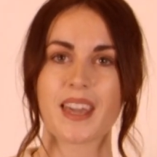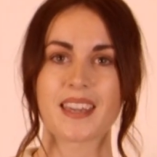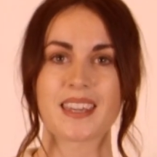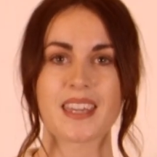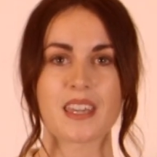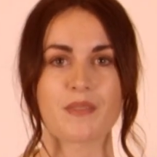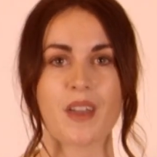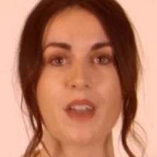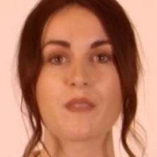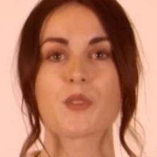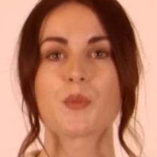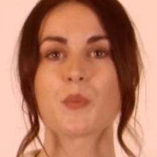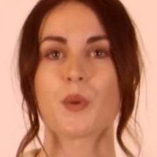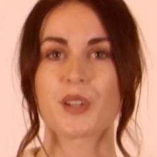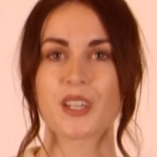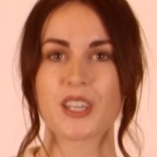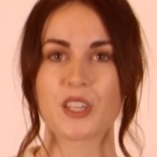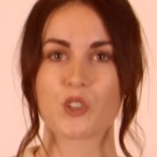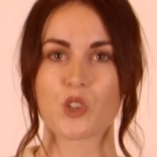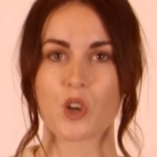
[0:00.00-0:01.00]
and give
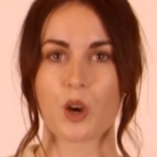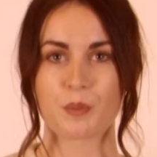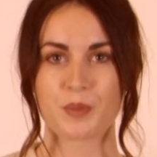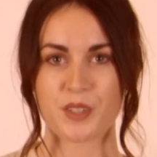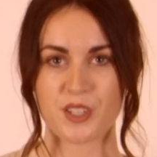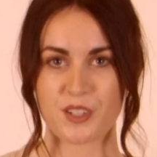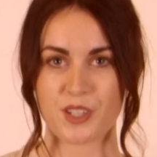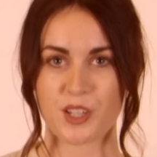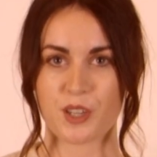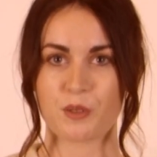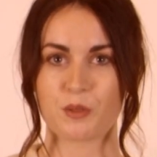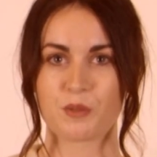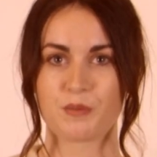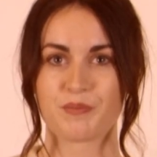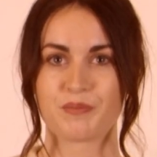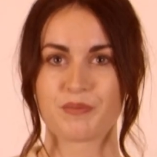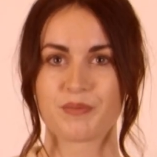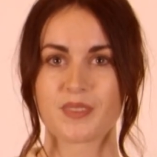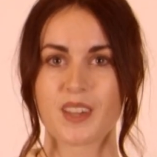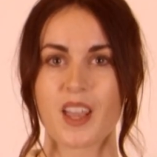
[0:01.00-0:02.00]
everybody a job to do.
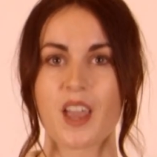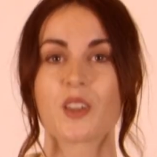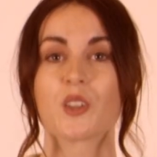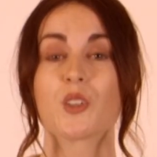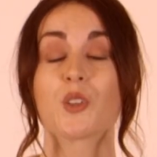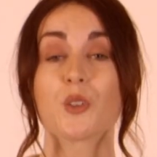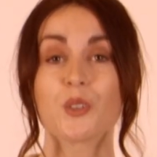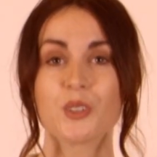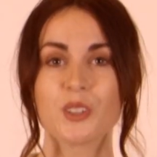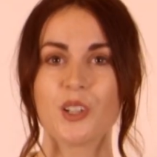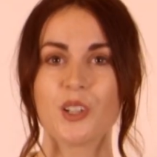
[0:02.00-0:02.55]
Good